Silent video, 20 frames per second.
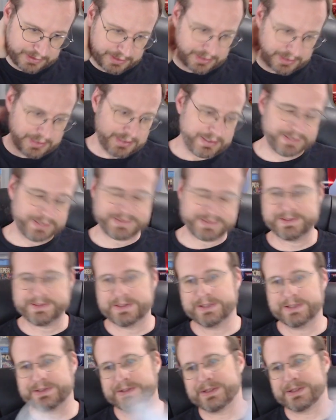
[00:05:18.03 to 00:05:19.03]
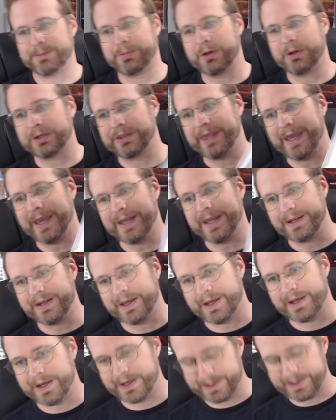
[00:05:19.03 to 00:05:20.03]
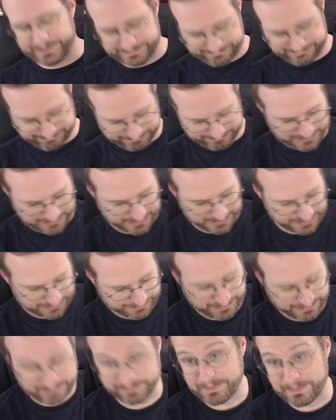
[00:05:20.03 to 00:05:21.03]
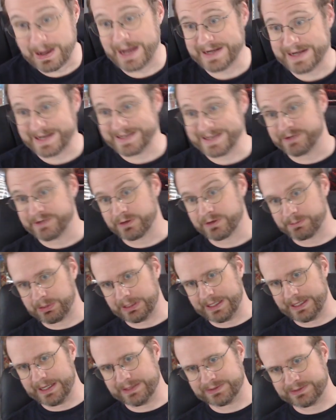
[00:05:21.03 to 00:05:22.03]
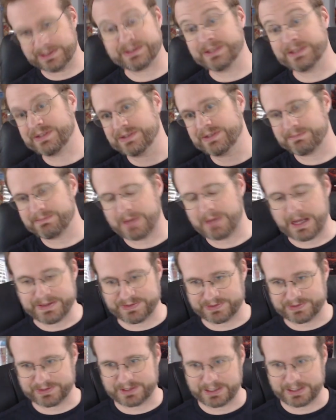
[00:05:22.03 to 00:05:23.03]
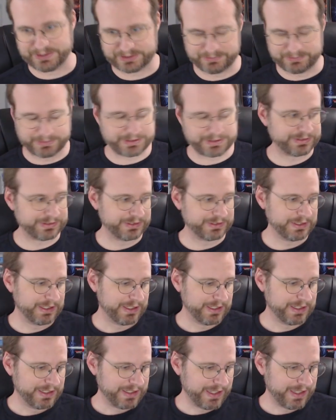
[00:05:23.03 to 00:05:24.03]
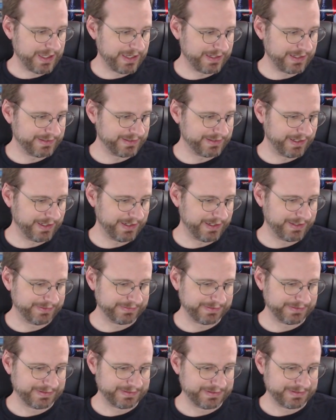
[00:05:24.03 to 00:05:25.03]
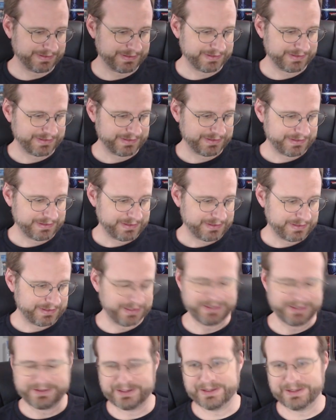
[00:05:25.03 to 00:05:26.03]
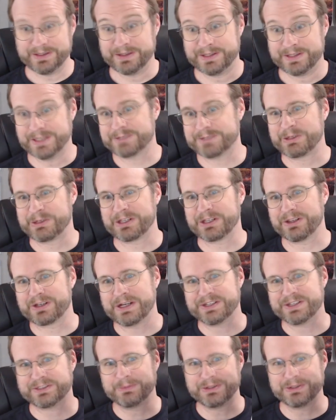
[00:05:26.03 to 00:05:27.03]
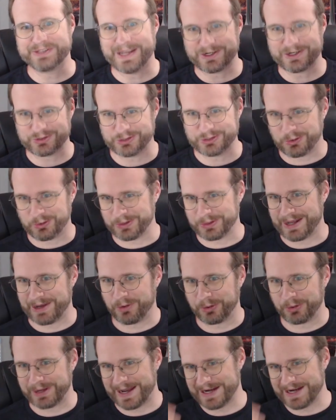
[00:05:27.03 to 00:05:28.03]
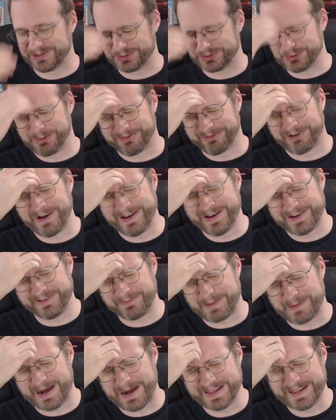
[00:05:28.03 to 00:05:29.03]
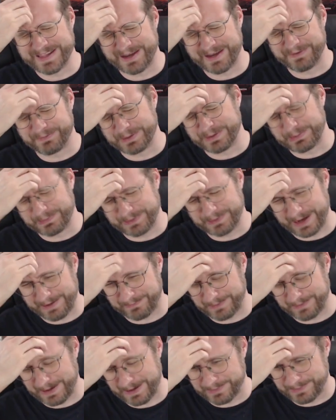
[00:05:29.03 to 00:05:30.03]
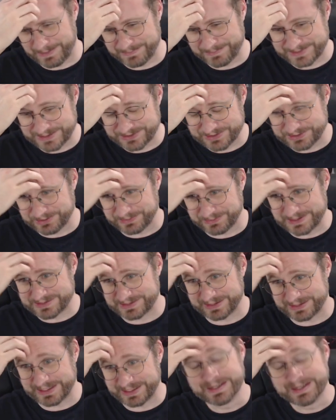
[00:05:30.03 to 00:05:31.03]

This is a book that of mine I need to replace. This isn't mine. This is a customer's. And this particular customer is actually an old high school friend of mine that I bumped into recently.